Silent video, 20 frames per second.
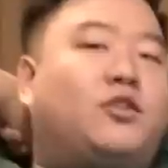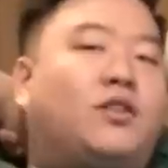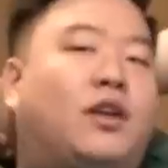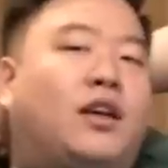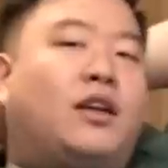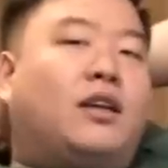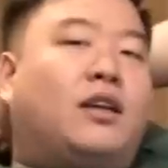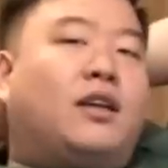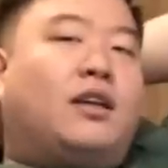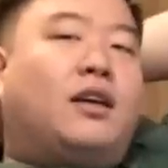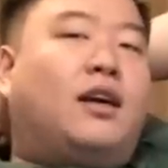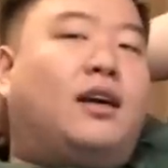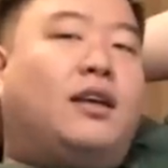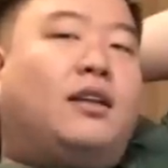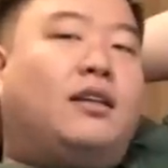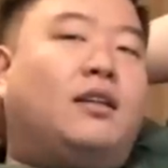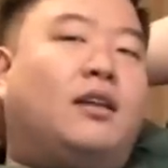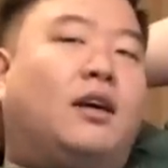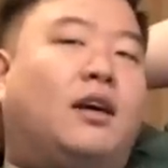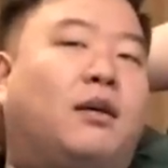try to
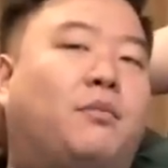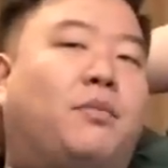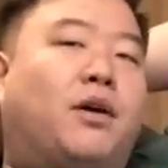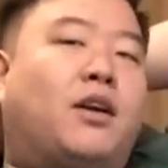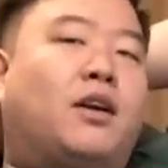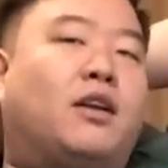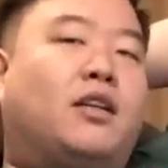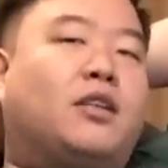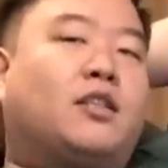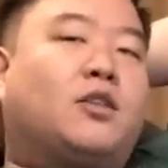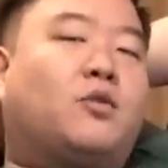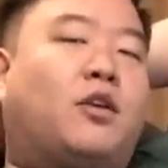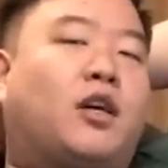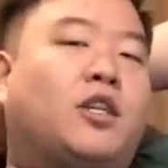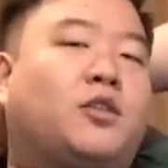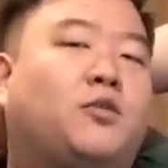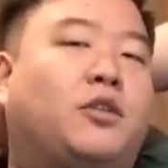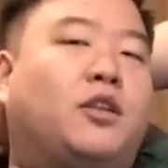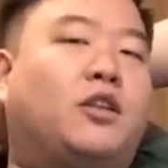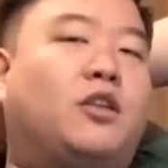cut a butternut
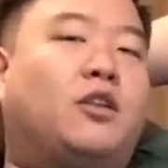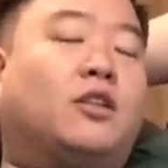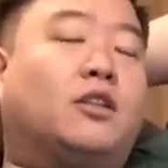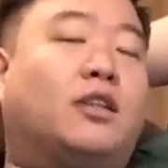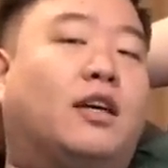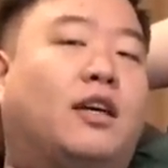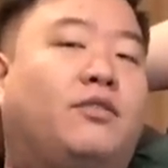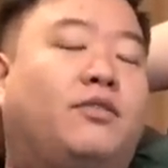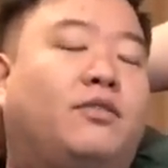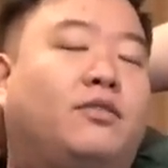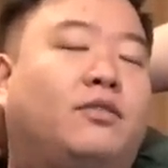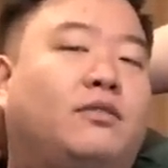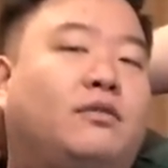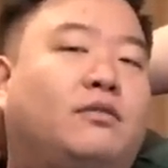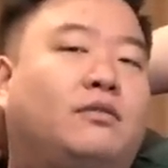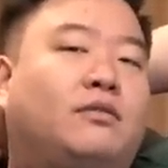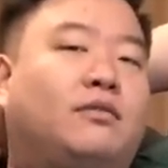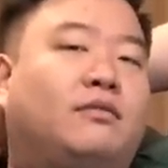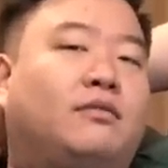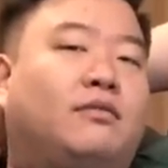squash with a dull knife?
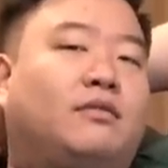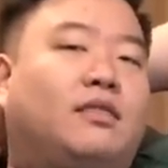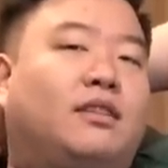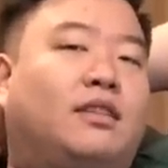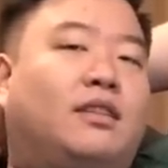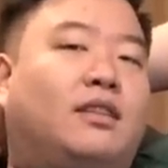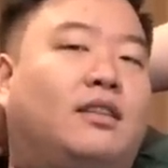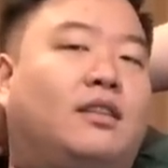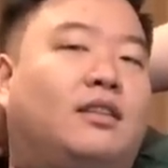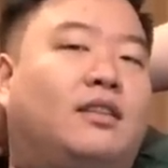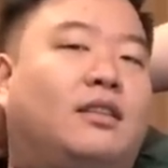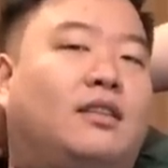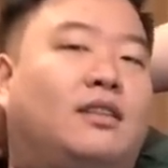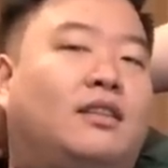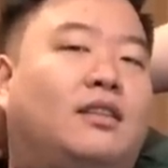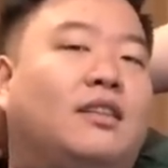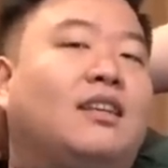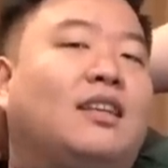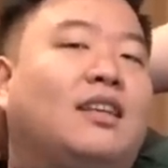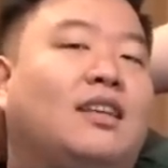No,
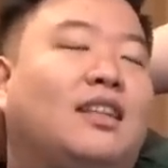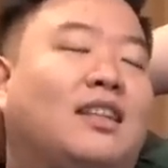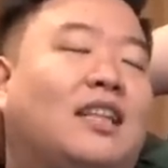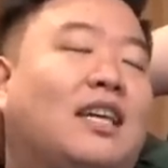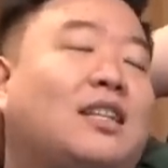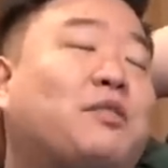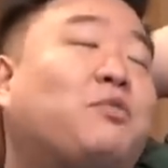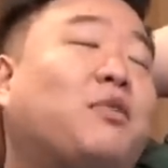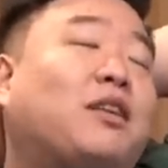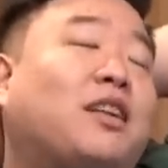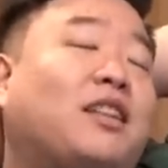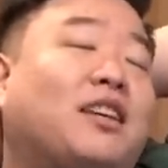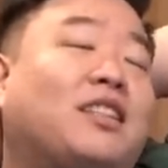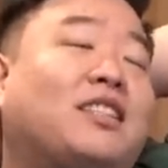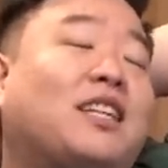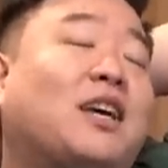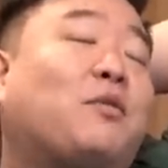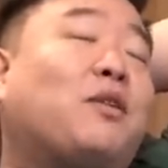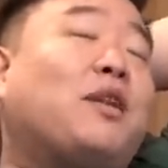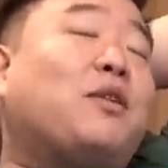what is a butternut?
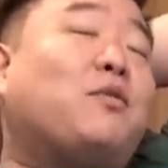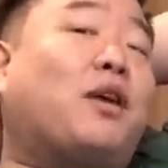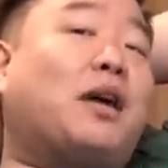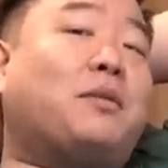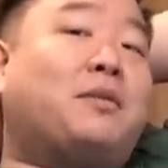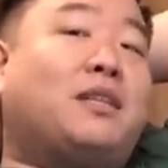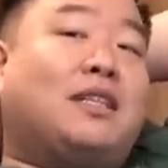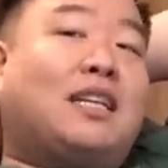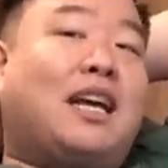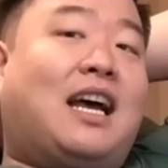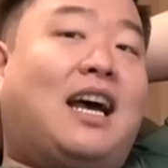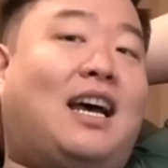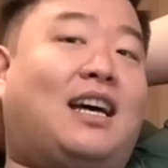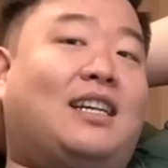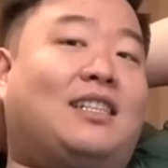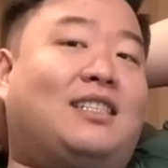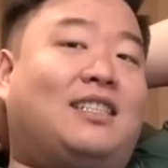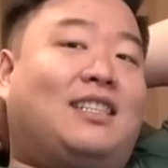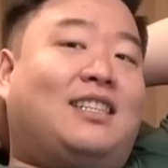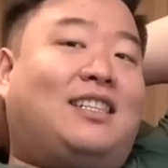It's like when he wipes his ass.